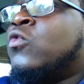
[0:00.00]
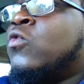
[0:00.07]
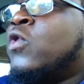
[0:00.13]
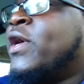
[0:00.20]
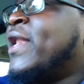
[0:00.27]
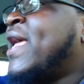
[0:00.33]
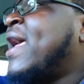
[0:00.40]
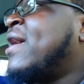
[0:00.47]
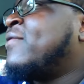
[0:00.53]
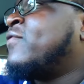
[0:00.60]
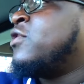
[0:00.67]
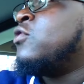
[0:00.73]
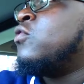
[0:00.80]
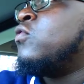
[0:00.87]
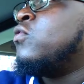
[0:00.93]
one
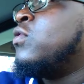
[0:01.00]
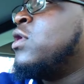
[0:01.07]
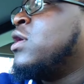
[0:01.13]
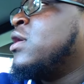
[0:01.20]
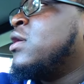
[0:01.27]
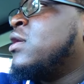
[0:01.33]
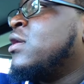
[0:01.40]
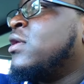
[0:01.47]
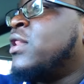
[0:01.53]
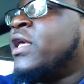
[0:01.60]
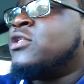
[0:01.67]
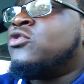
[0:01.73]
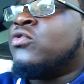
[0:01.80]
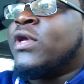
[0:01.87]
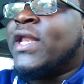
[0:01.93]
avenue
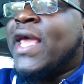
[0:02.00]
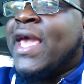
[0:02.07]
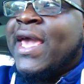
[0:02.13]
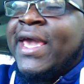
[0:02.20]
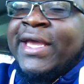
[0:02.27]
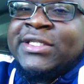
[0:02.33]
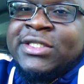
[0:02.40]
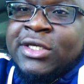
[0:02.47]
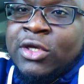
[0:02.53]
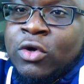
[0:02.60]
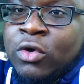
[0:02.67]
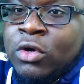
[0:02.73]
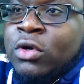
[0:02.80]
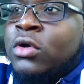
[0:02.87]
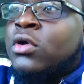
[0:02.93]
that you can add to
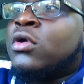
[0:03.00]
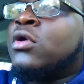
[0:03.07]
your